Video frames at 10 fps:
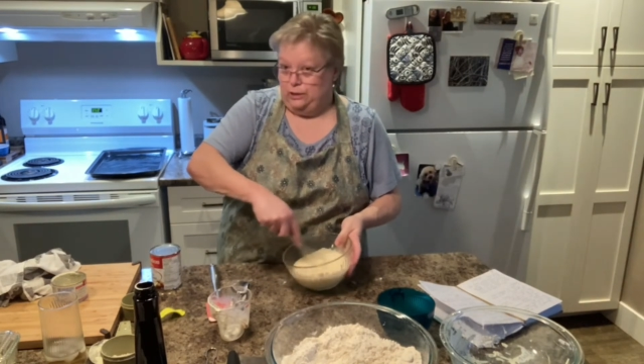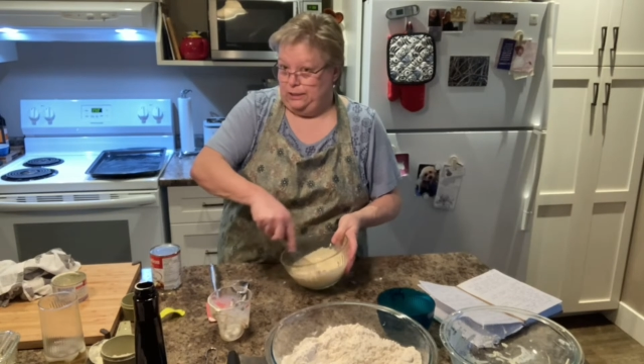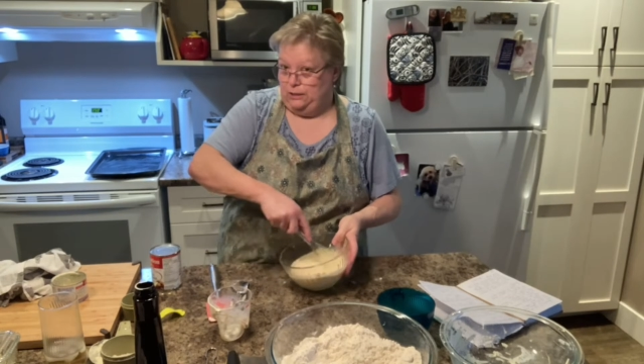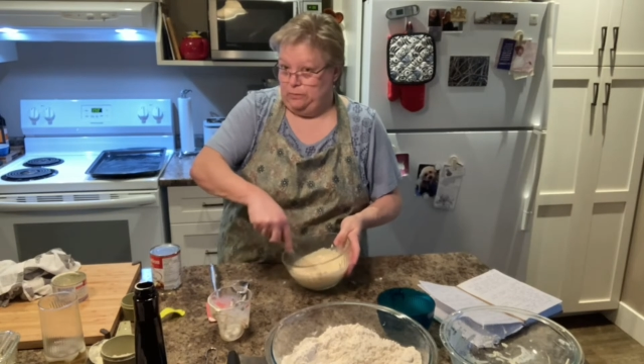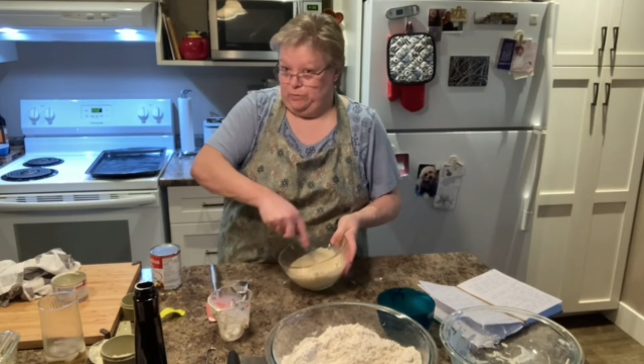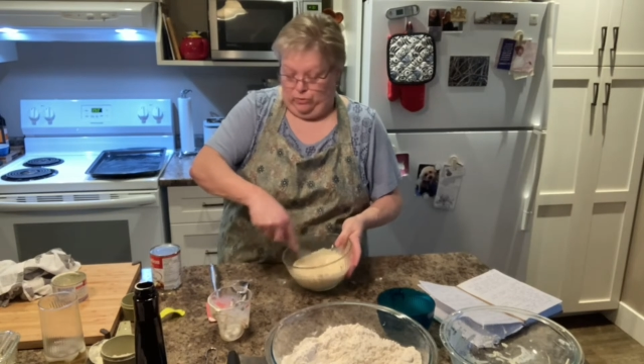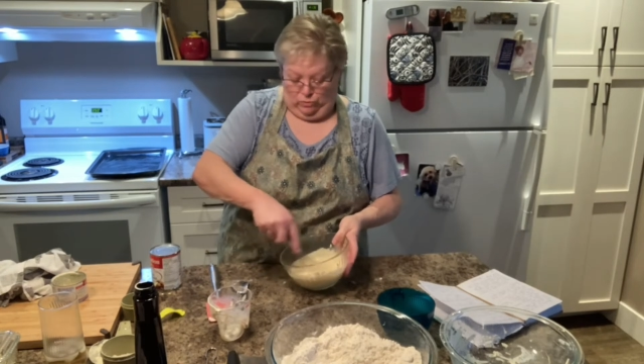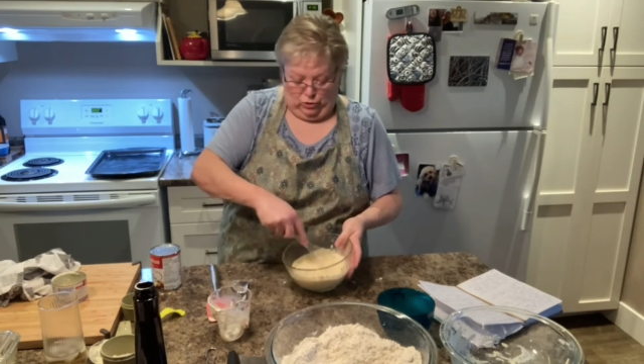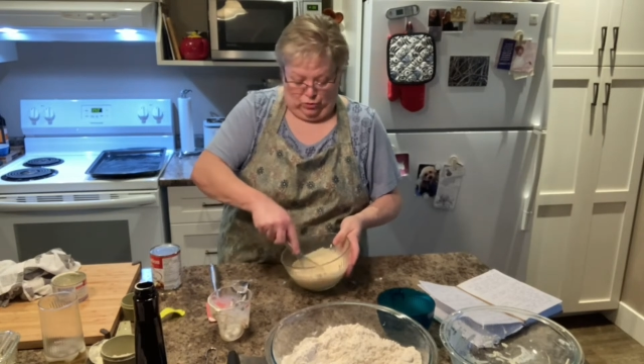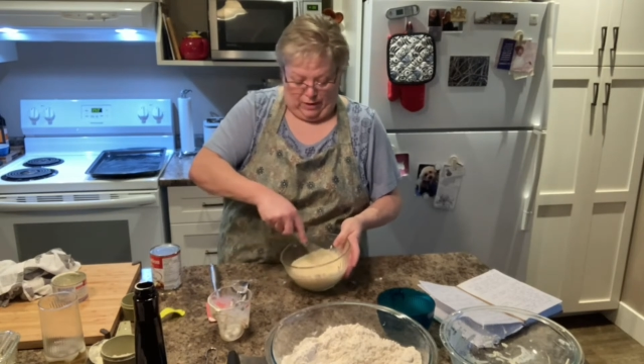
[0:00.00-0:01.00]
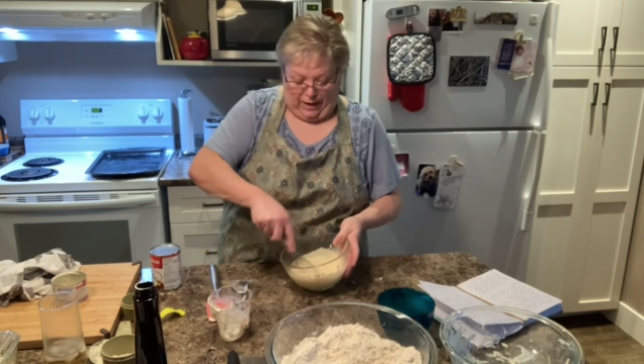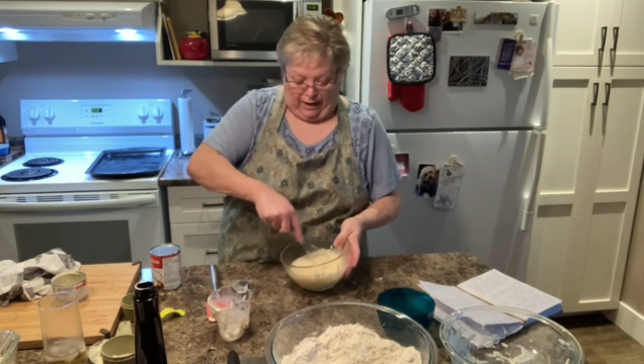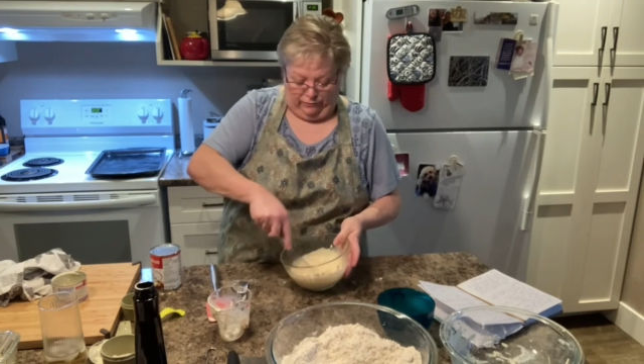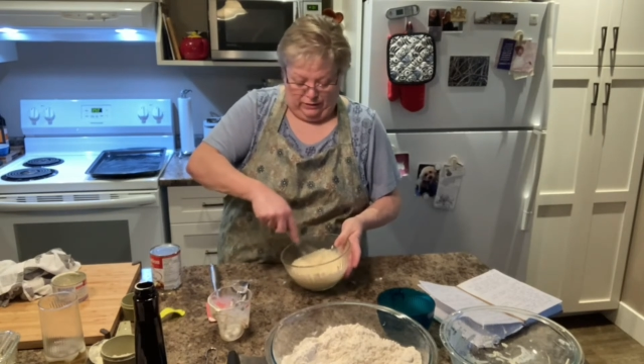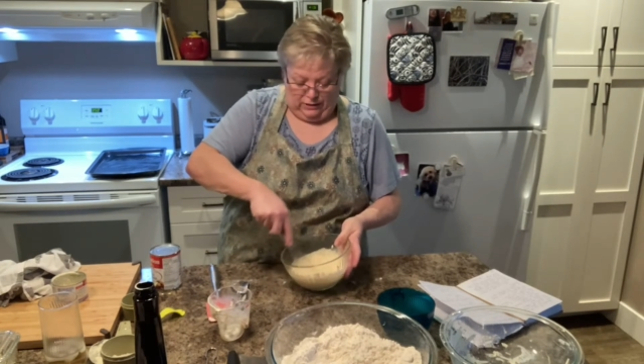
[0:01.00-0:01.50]
teaspoon to a
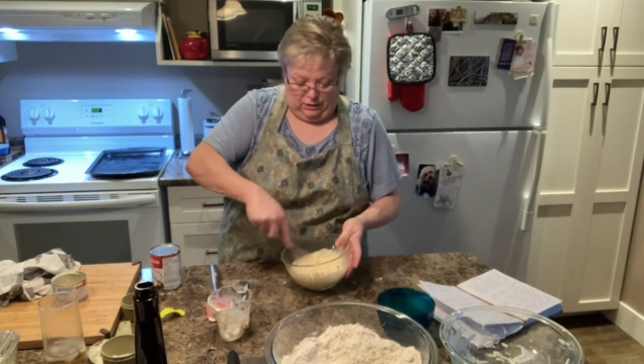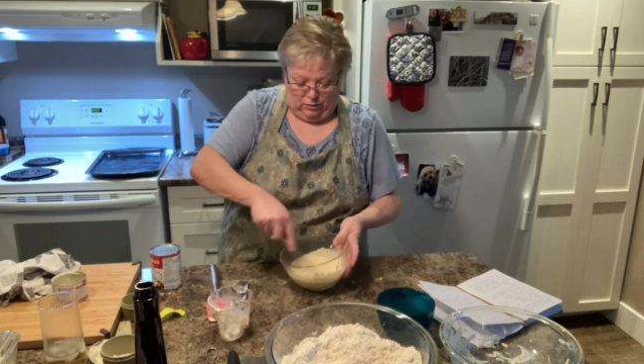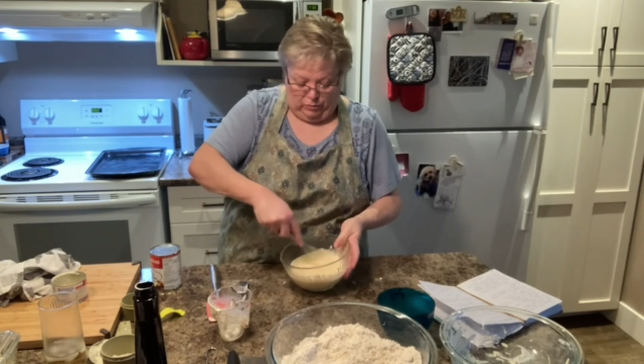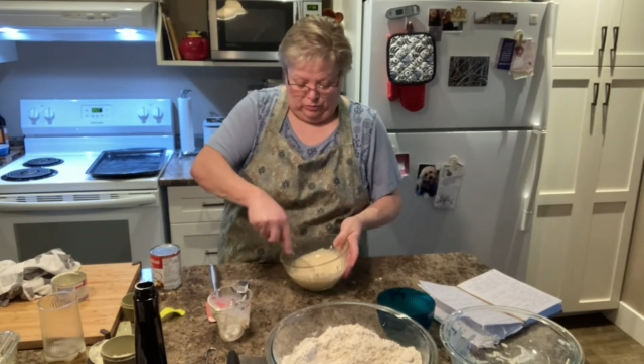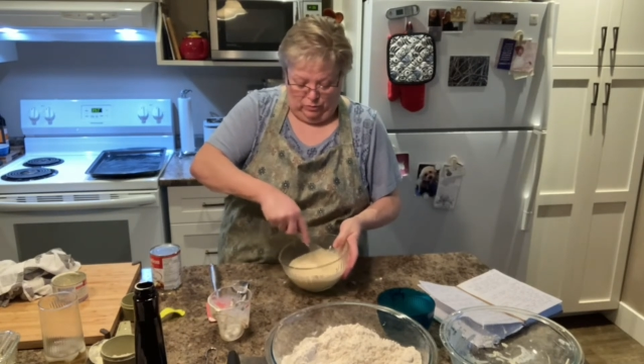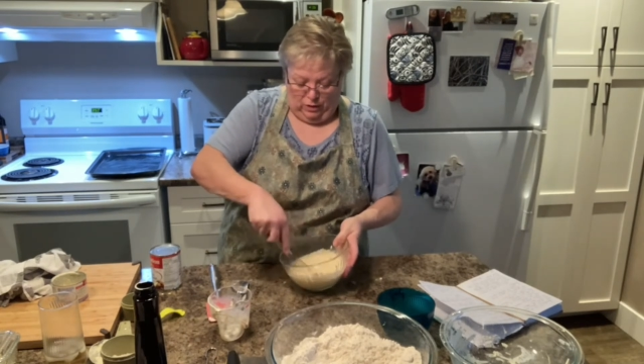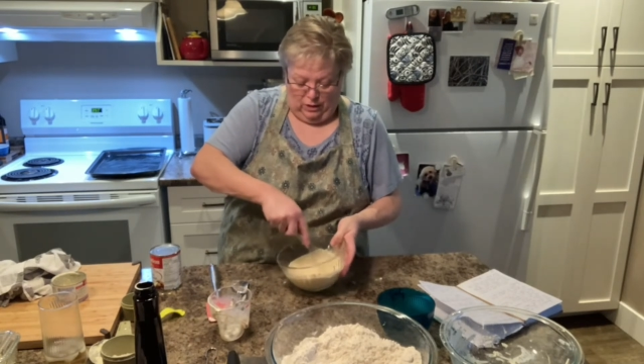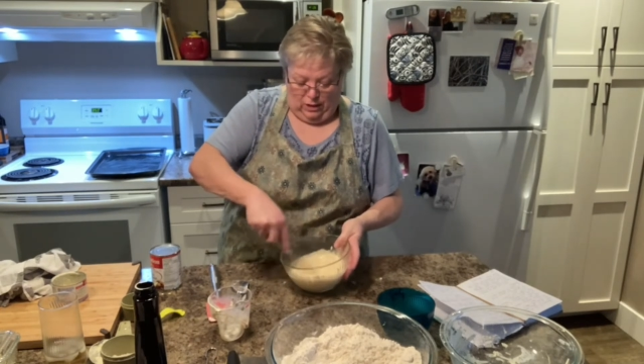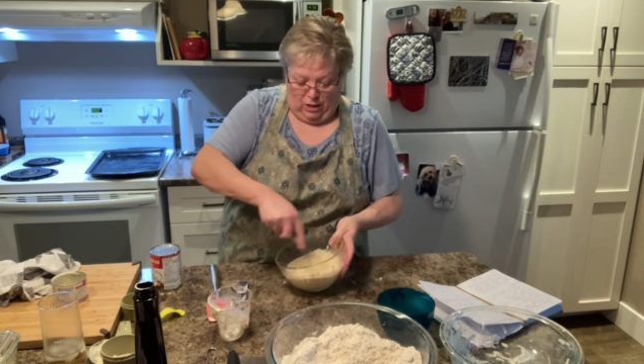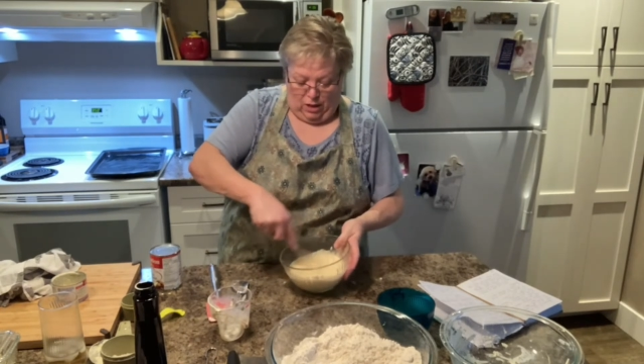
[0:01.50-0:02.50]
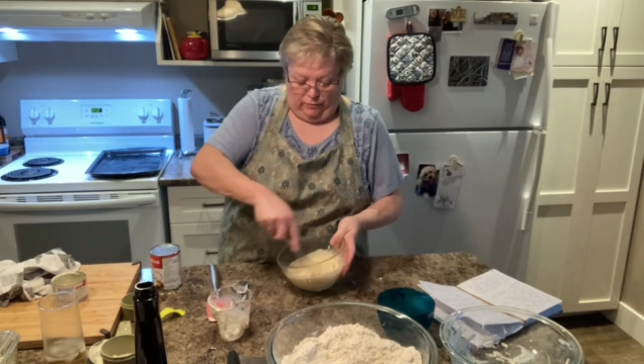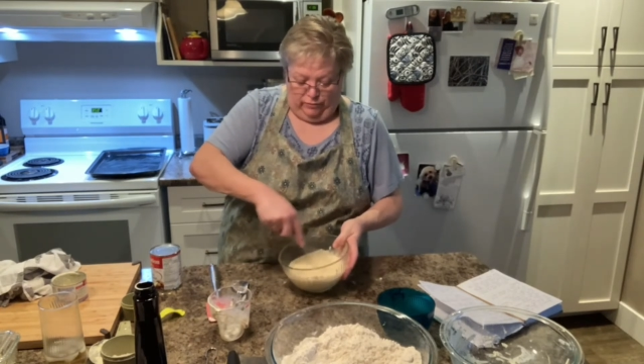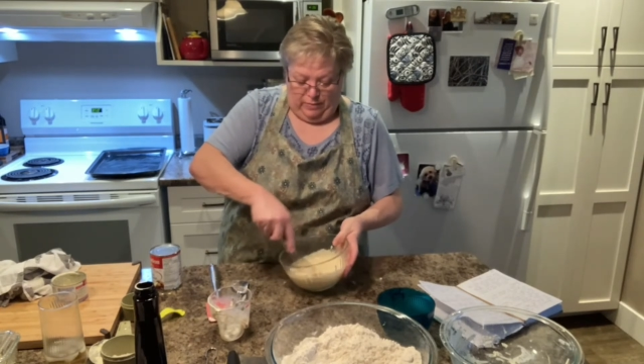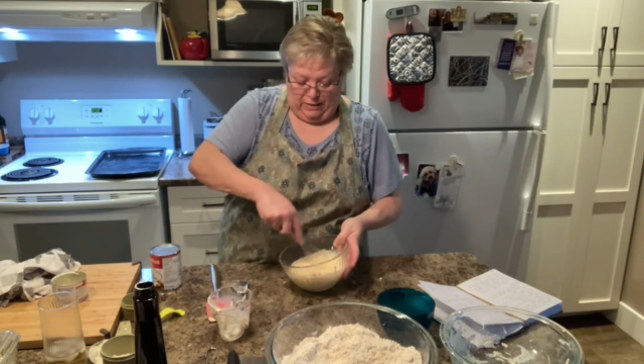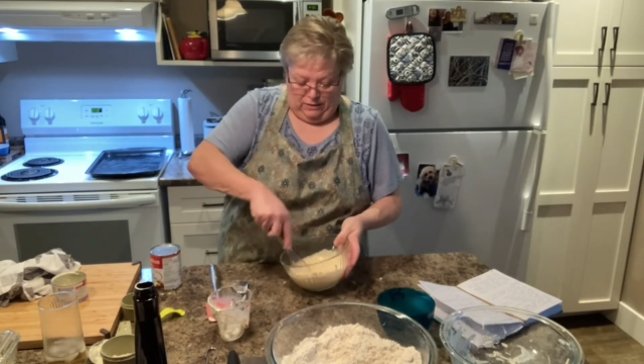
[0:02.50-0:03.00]
1/2 teaspoon
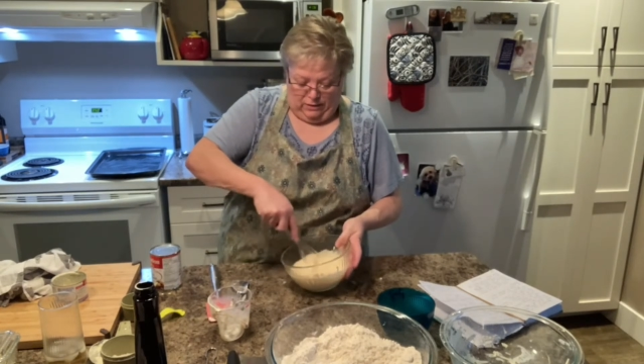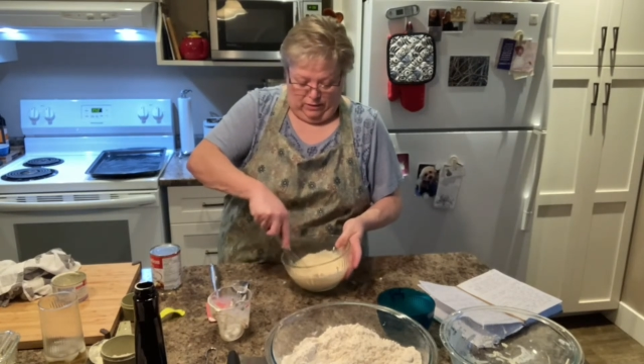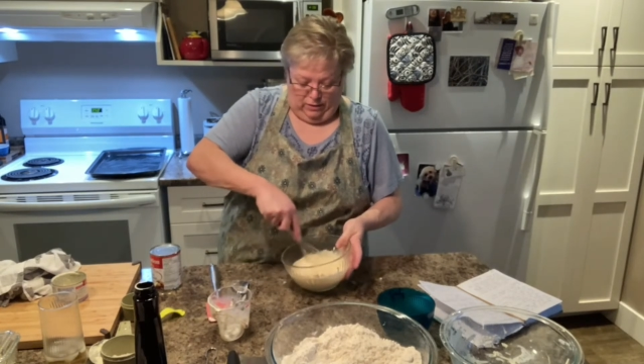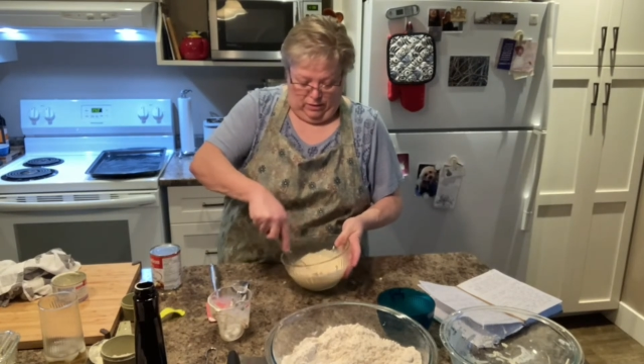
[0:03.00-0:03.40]
of mint